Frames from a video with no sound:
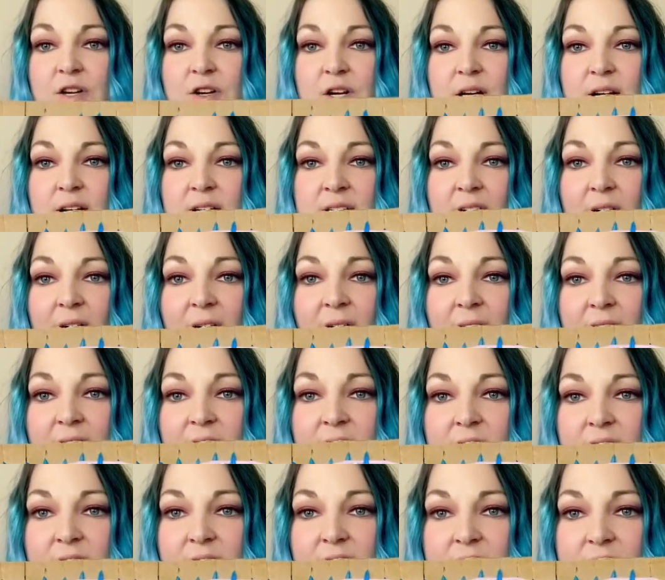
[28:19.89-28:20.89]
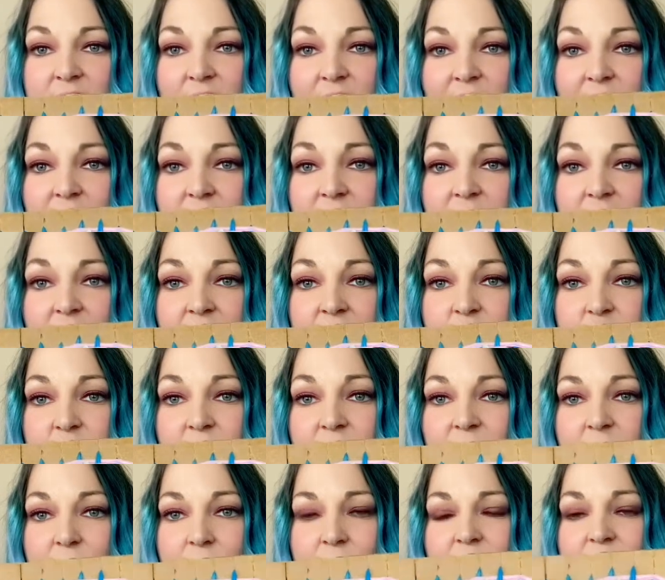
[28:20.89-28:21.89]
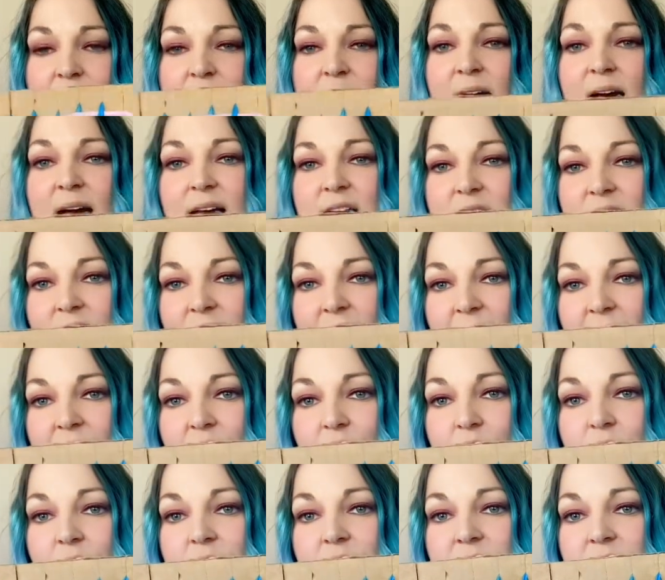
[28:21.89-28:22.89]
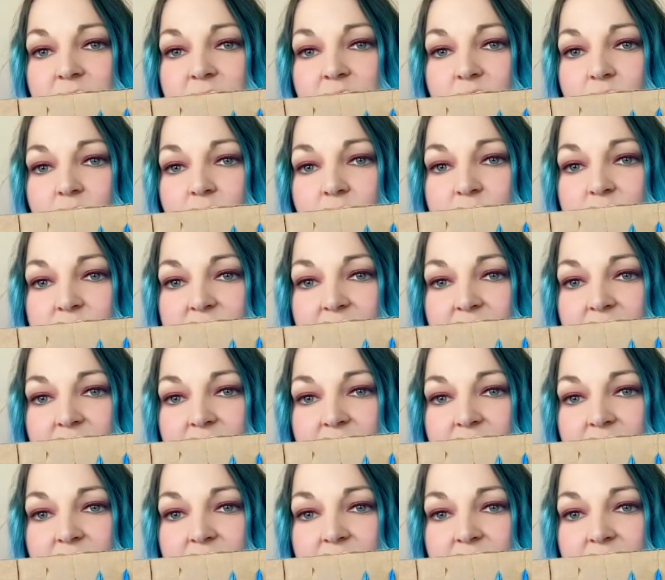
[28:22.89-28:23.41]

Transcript: You're gonna tie these off and try to make that tie really close,